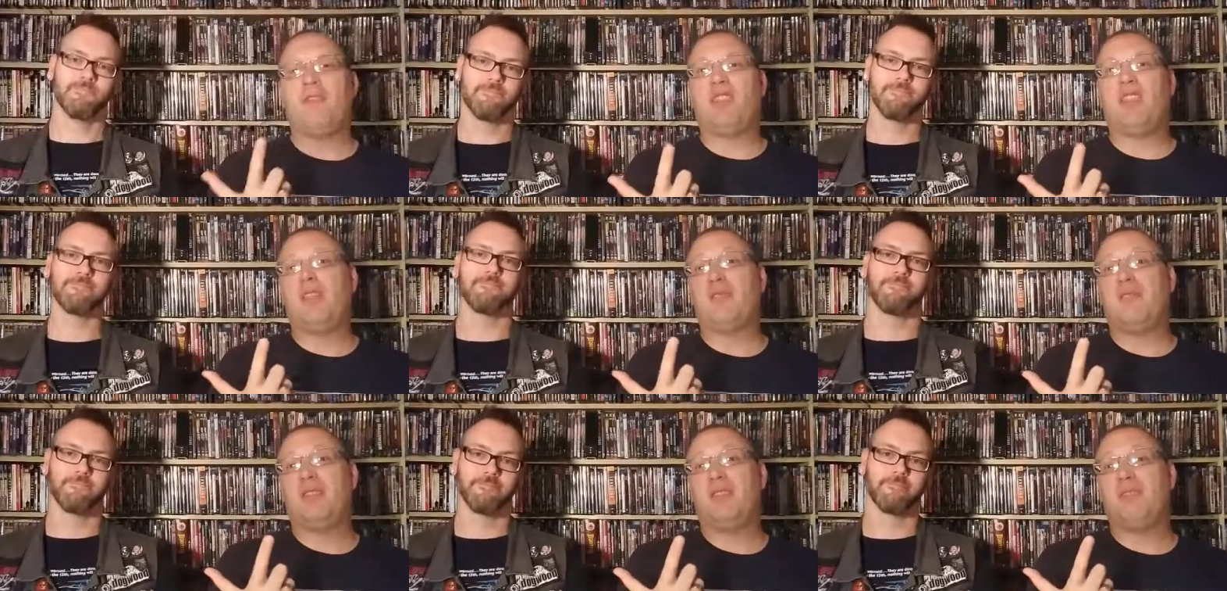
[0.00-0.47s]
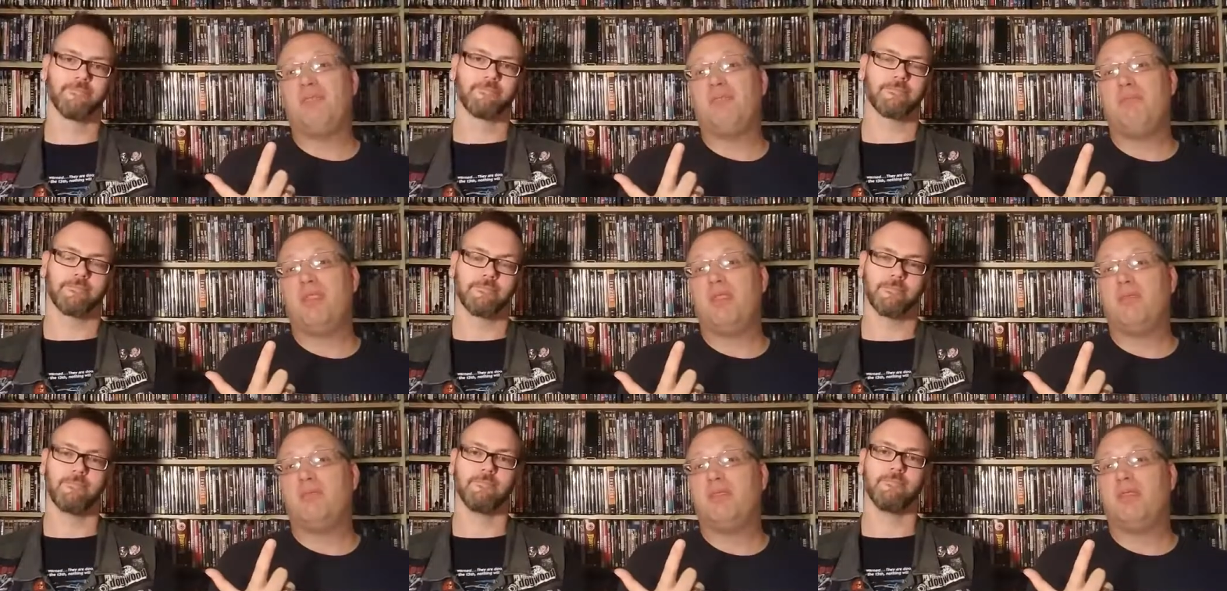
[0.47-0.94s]
Speaker 1: There had been some
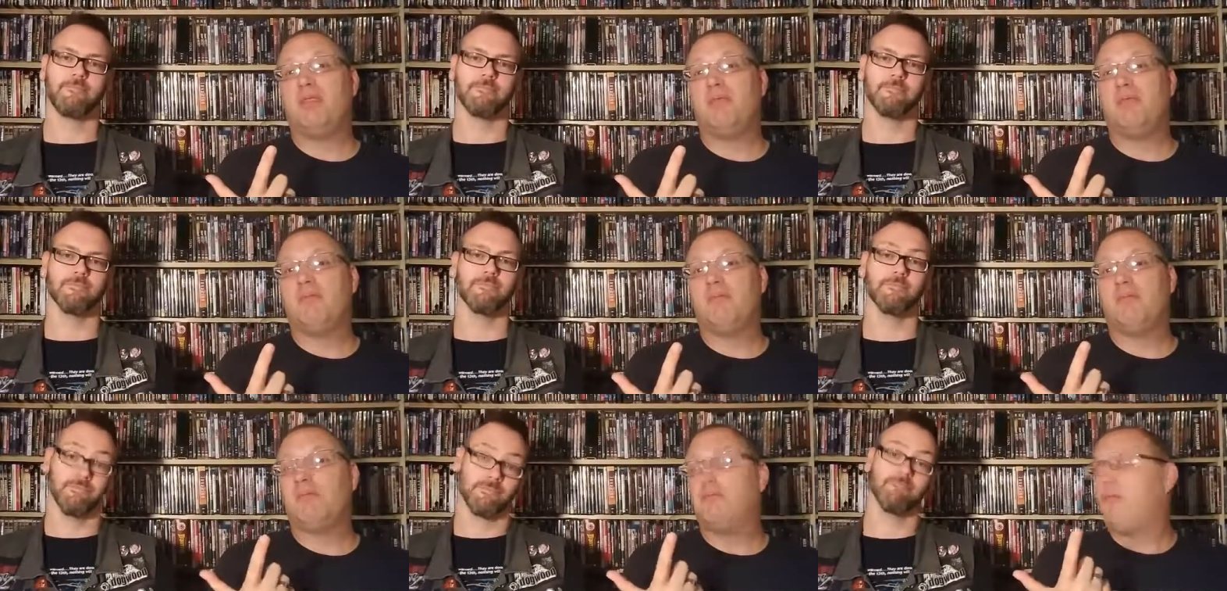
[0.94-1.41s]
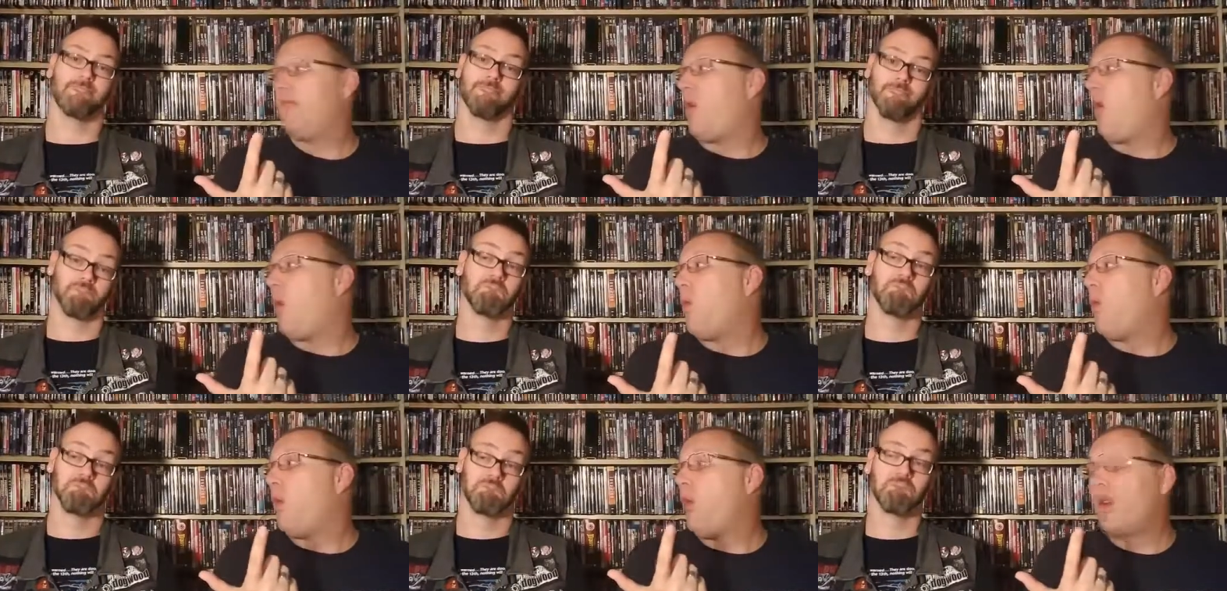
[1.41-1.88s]
boobs,
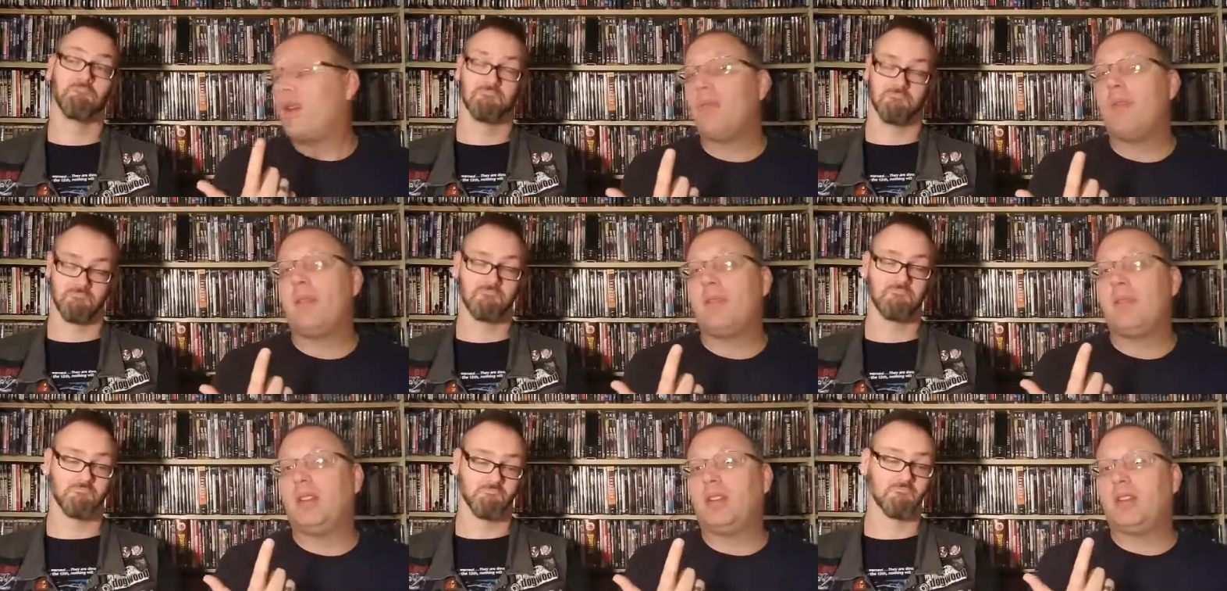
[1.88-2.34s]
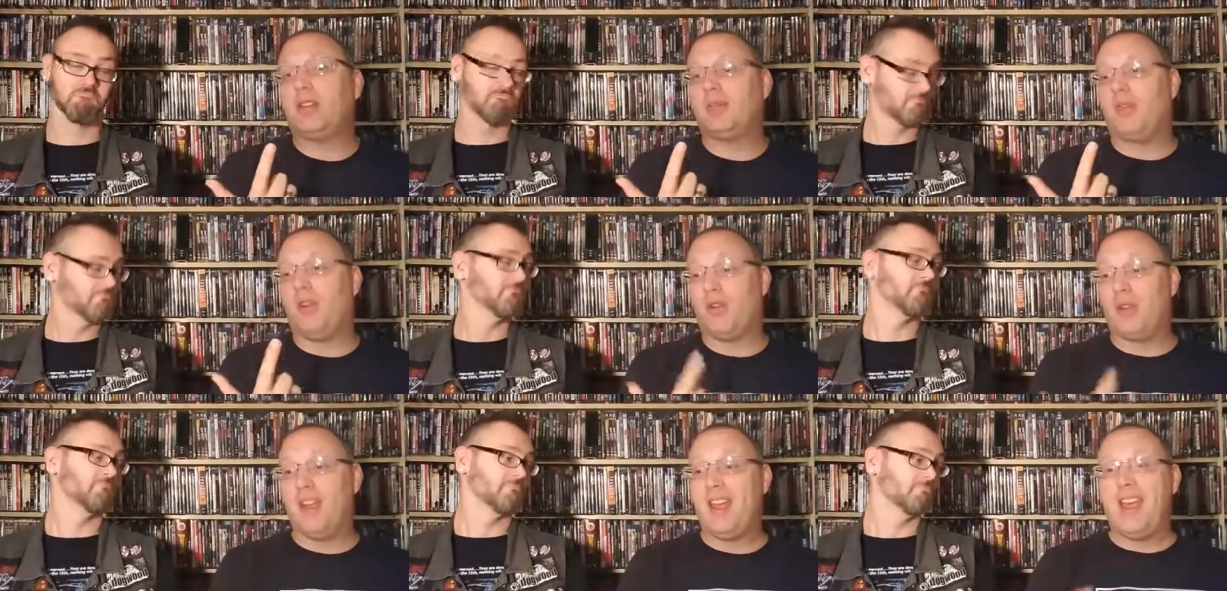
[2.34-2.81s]
would have been middle of the
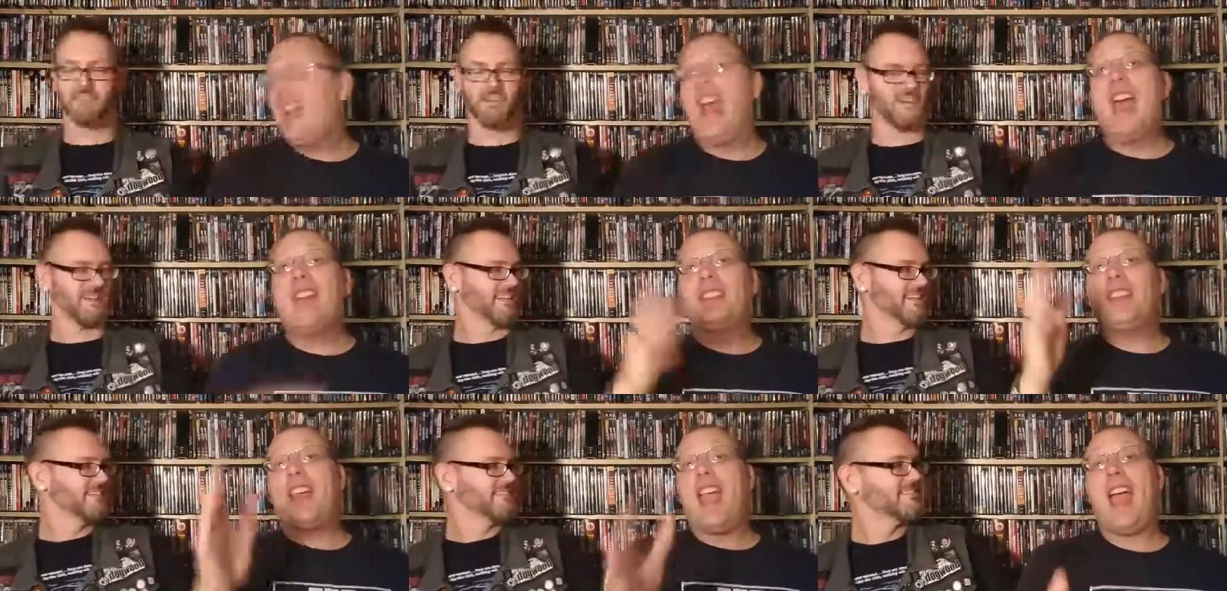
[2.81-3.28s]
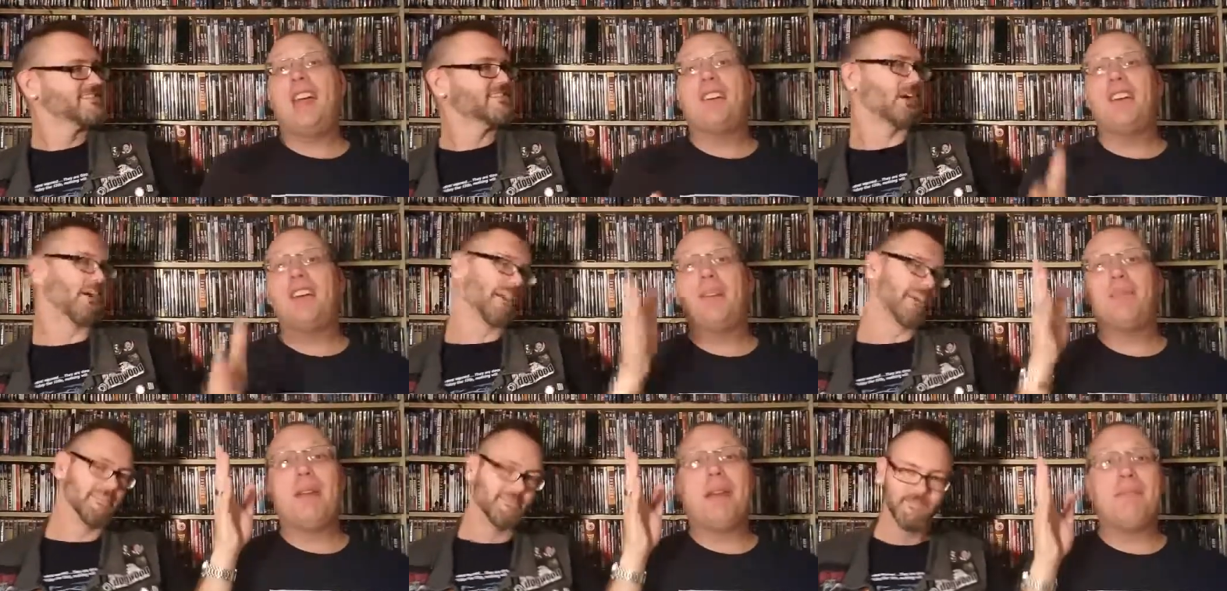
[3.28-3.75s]
road. Sorry. Had the
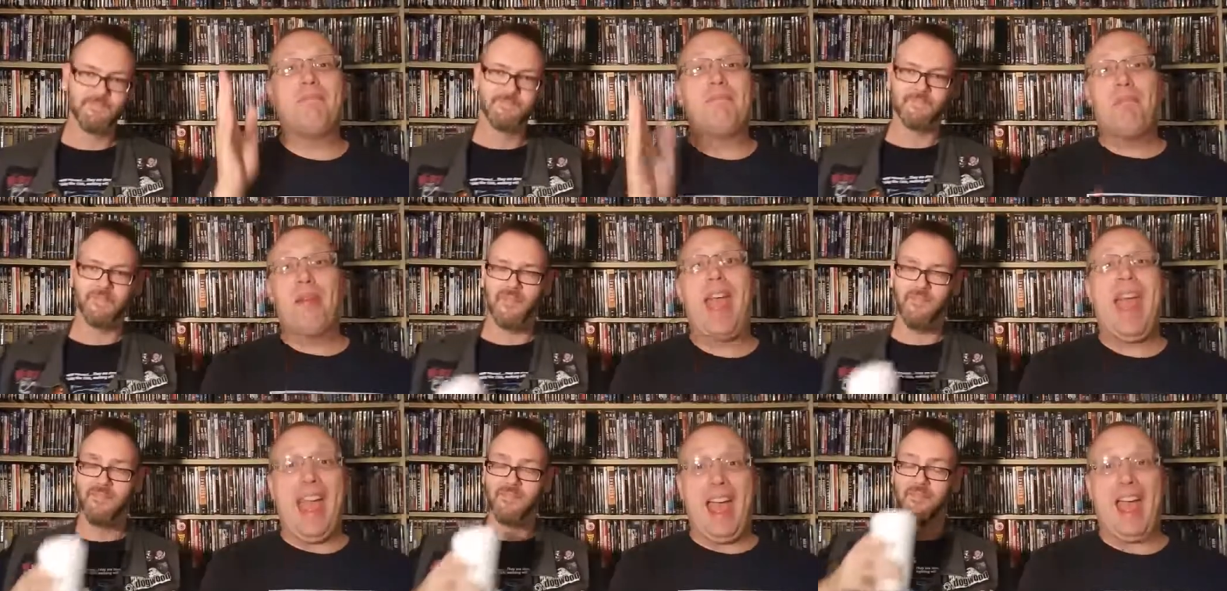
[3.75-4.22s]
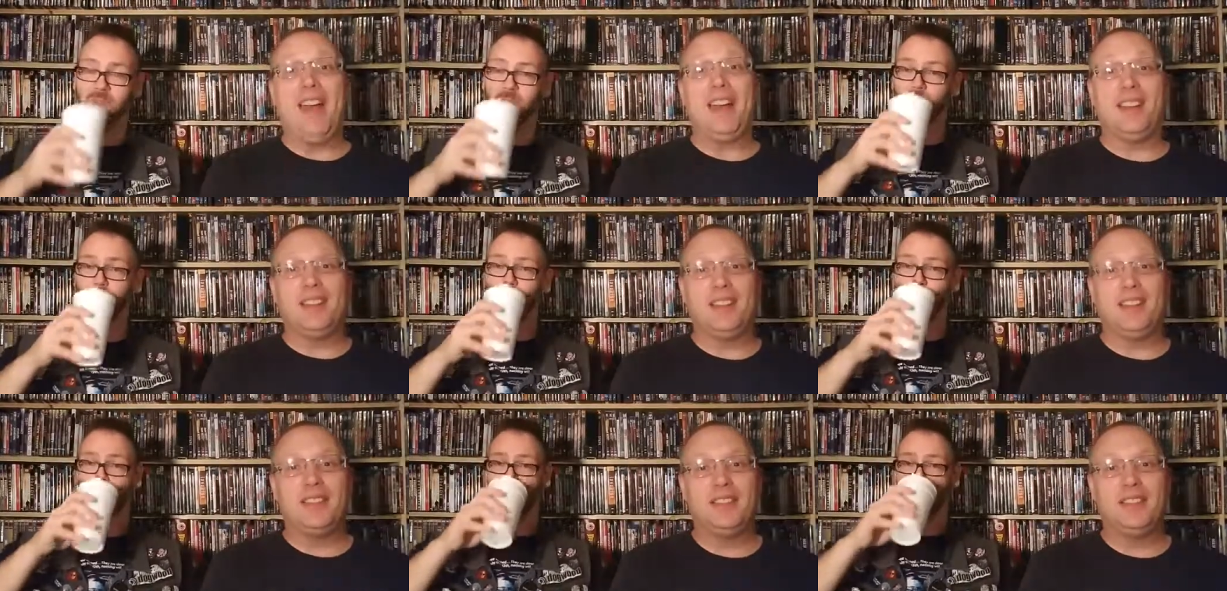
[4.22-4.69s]
acting Sorry. been
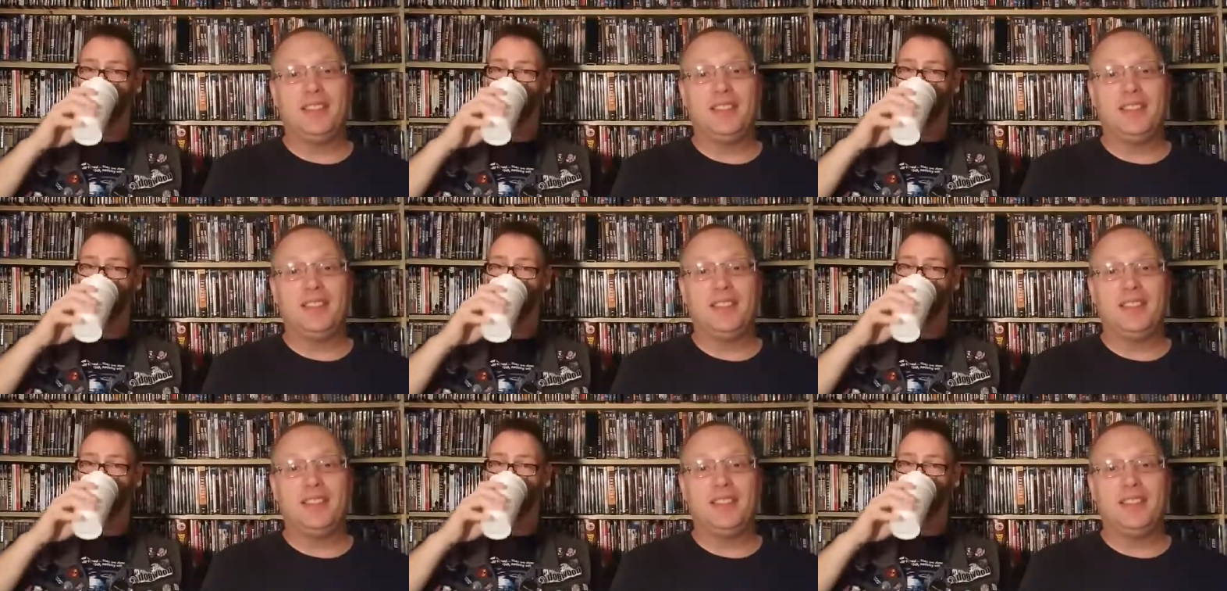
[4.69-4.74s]
bad,